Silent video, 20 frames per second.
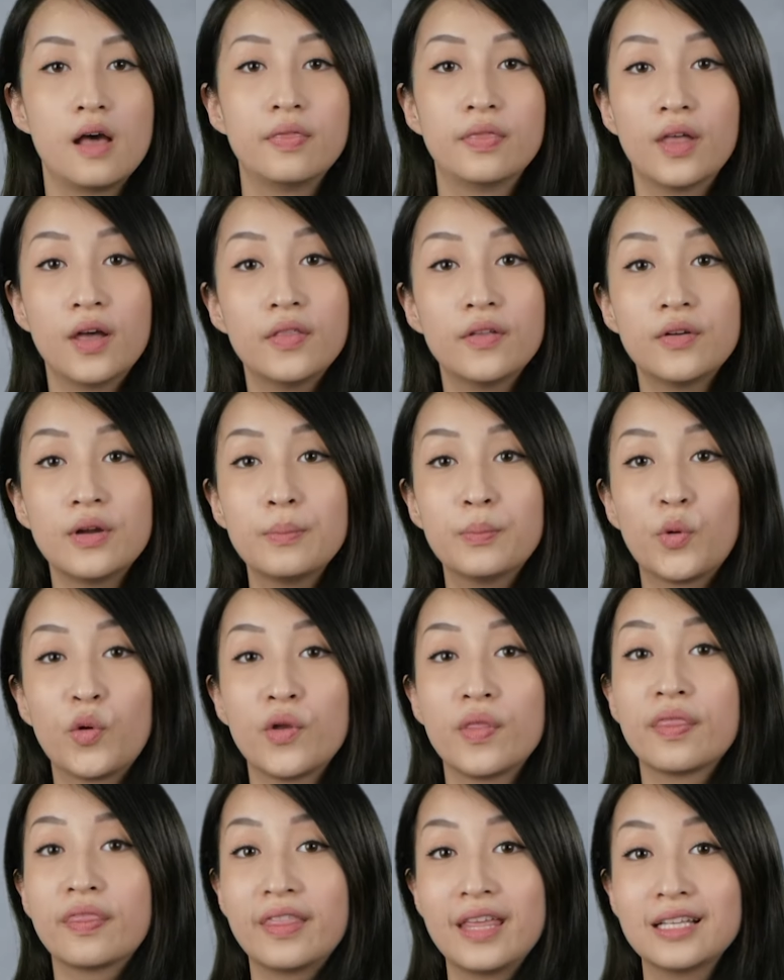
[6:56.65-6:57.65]
Another
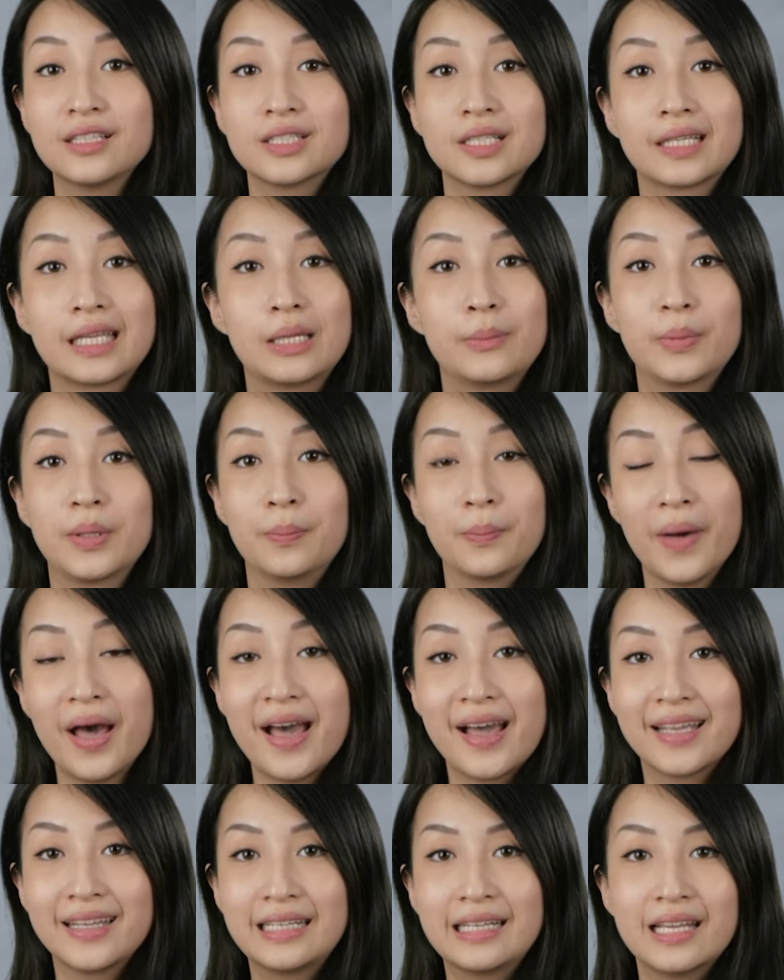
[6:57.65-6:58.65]
important thing to keep in
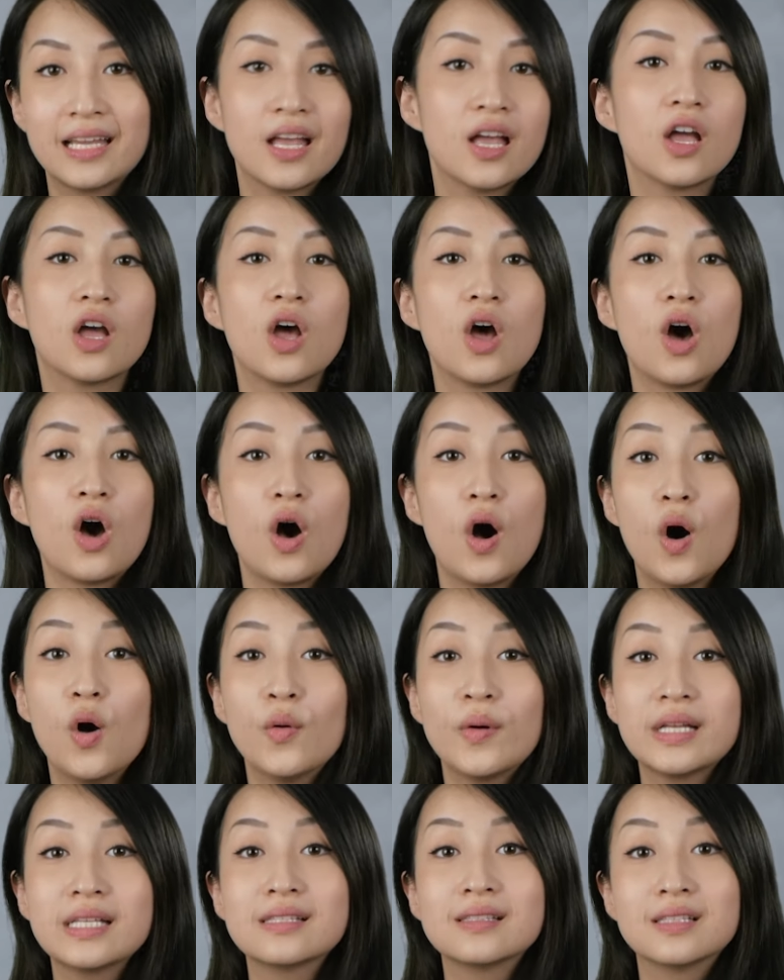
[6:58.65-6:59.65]
mind,
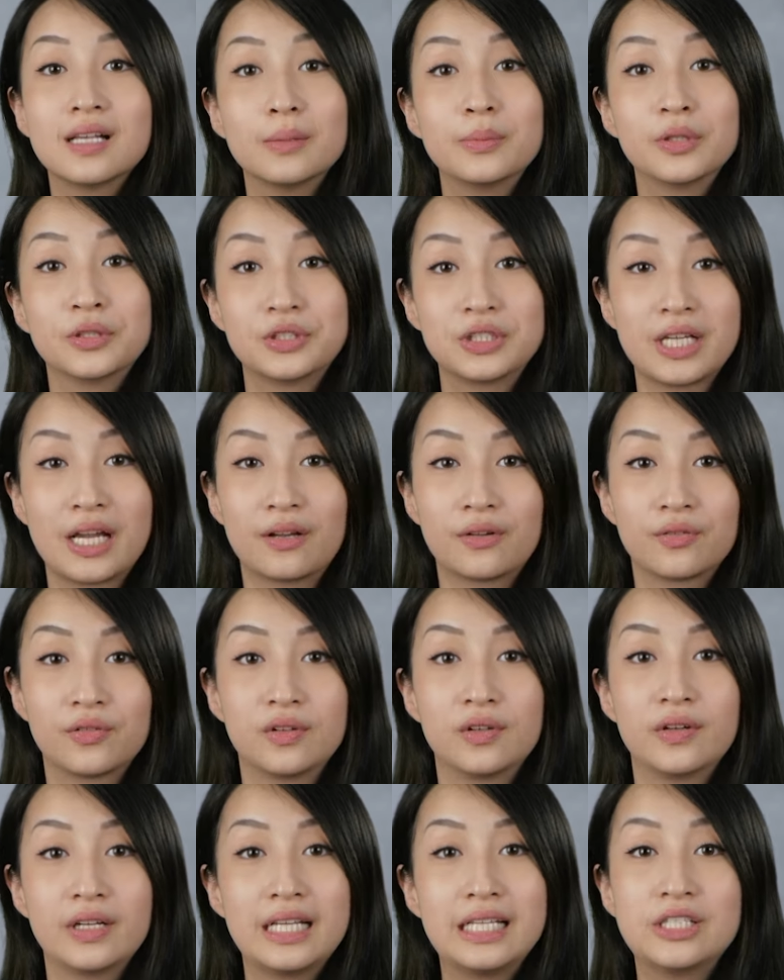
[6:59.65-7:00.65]
always double check
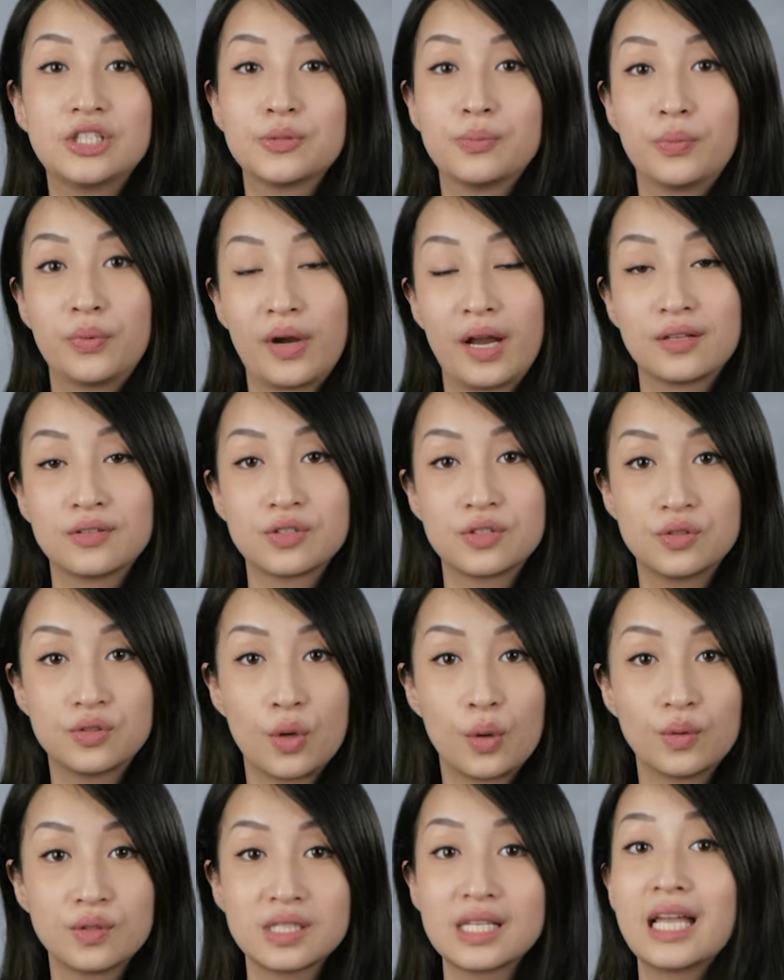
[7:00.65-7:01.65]
for each brand's
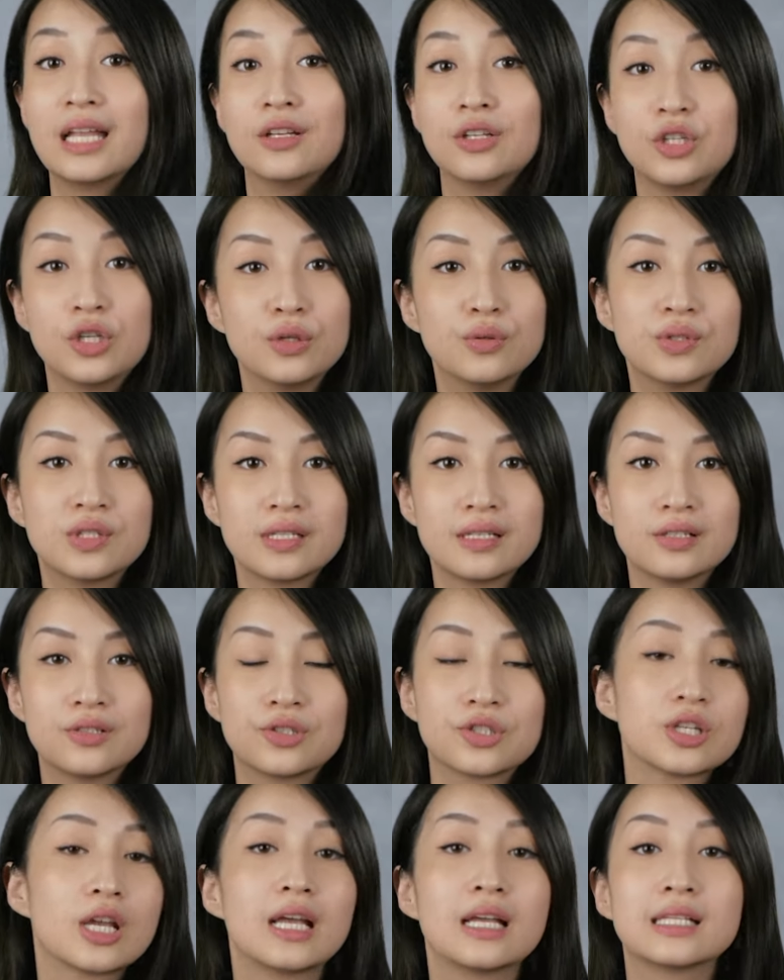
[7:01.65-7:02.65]
dose and
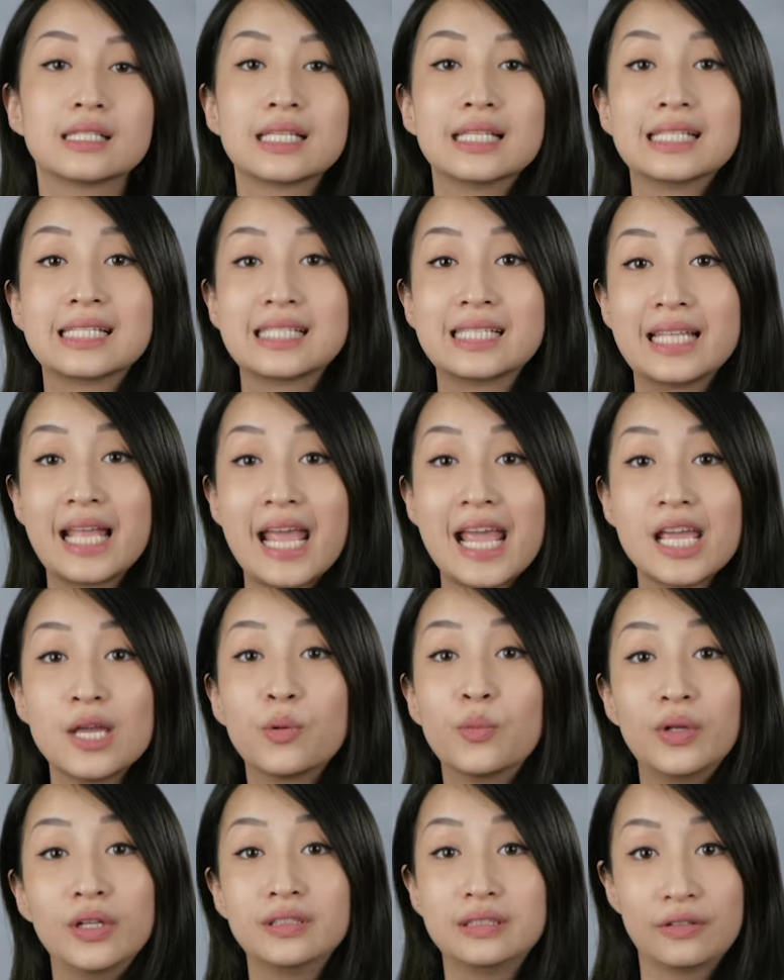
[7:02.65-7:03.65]
usage, since they
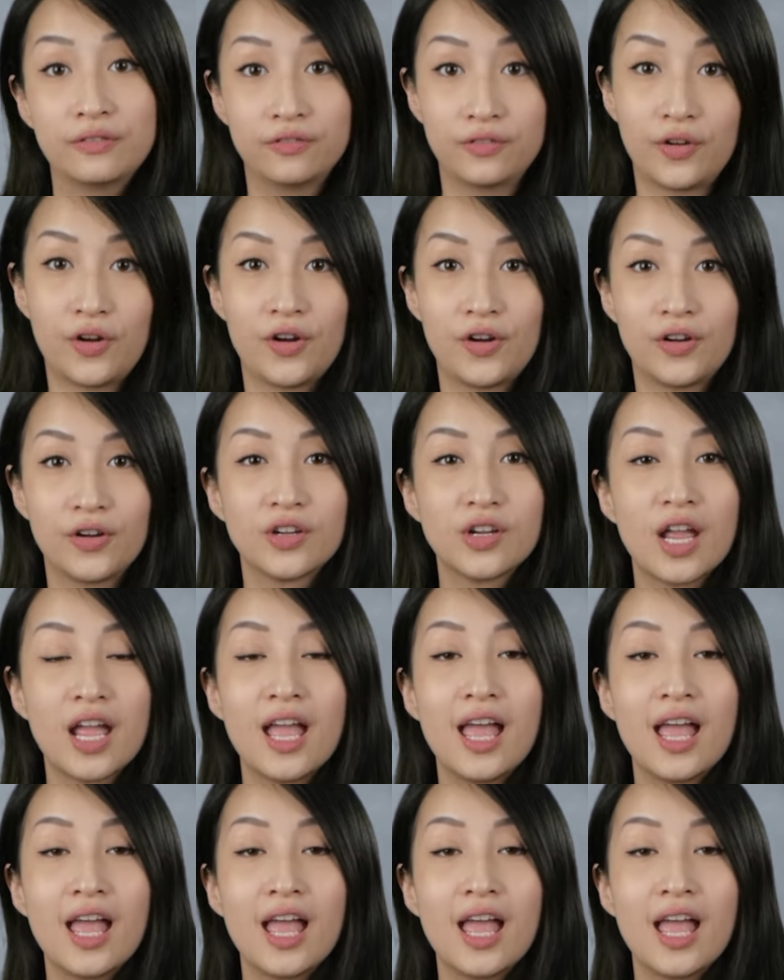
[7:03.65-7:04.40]
will differ.